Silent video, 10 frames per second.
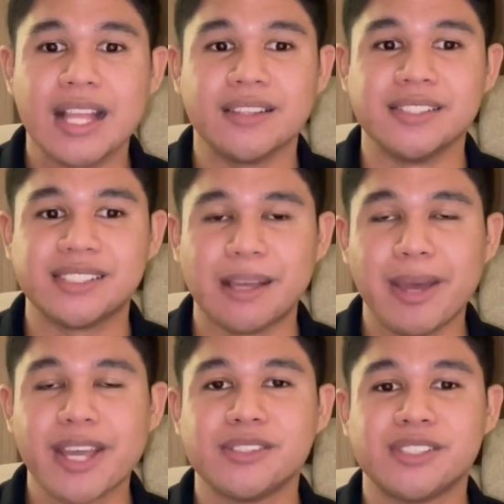The
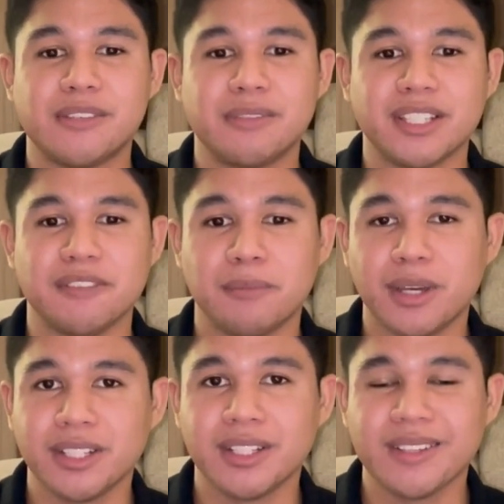semi-conservative
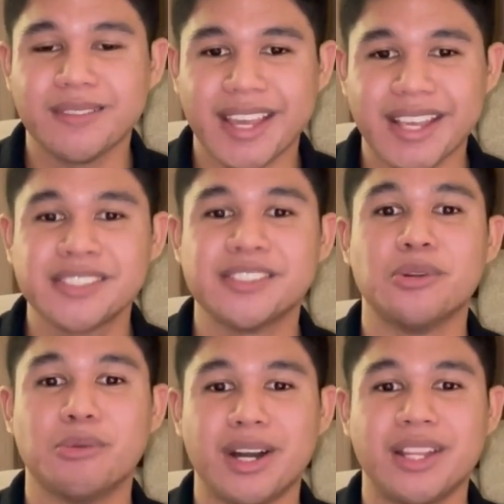model is the
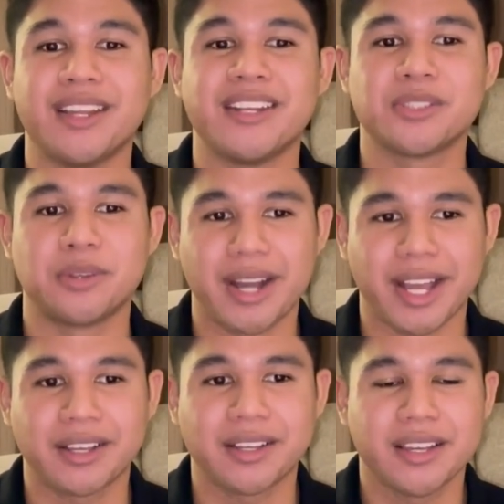one that is
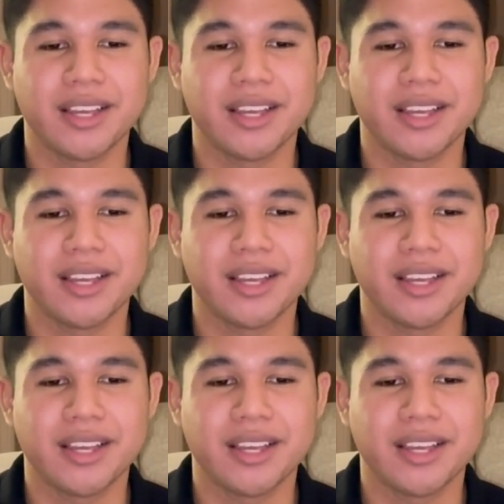correct.